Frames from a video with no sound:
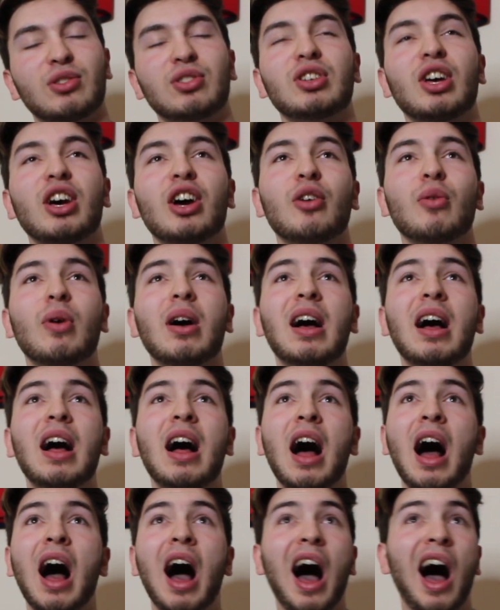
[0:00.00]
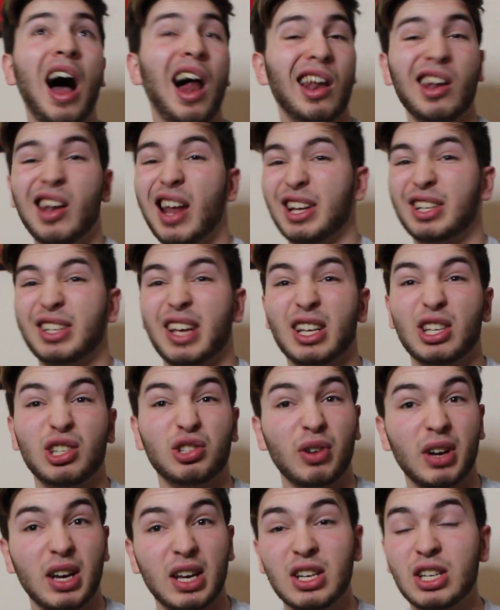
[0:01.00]
So let's get
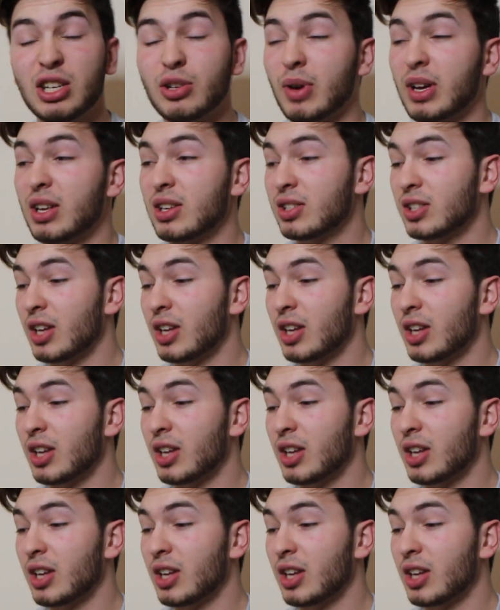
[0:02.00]
straight into it.